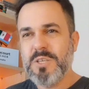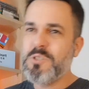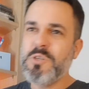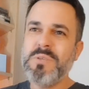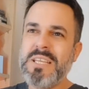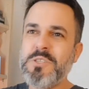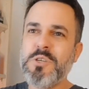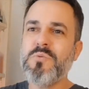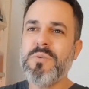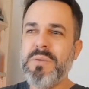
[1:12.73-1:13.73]
You don't need
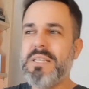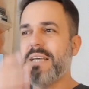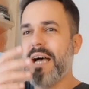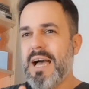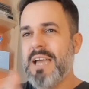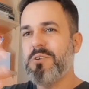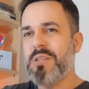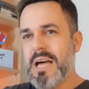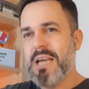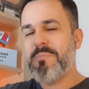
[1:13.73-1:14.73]
to repeat, I don't
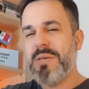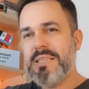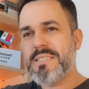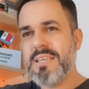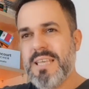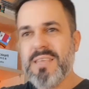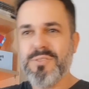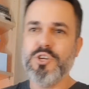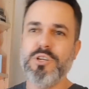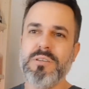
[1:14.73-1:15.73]
like pizza
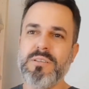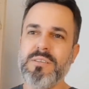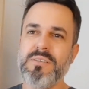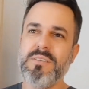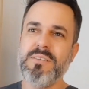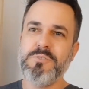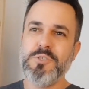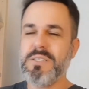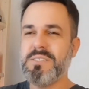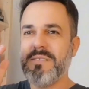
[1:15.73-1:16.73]
either.
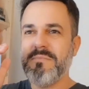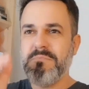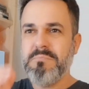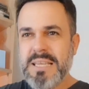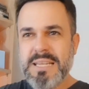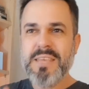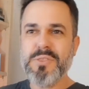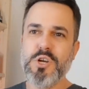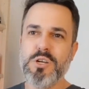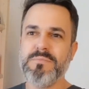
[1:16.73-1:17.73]
Just me
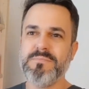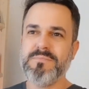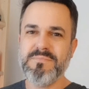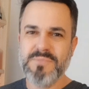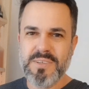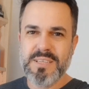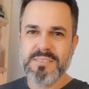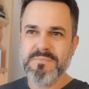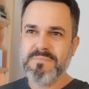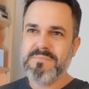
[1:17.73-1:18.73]
neither,
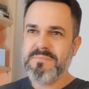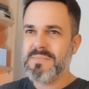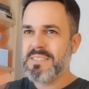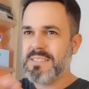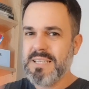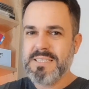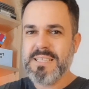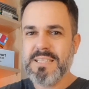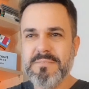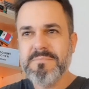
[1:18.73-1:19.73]
right? That's
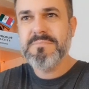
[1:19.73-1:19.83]
it.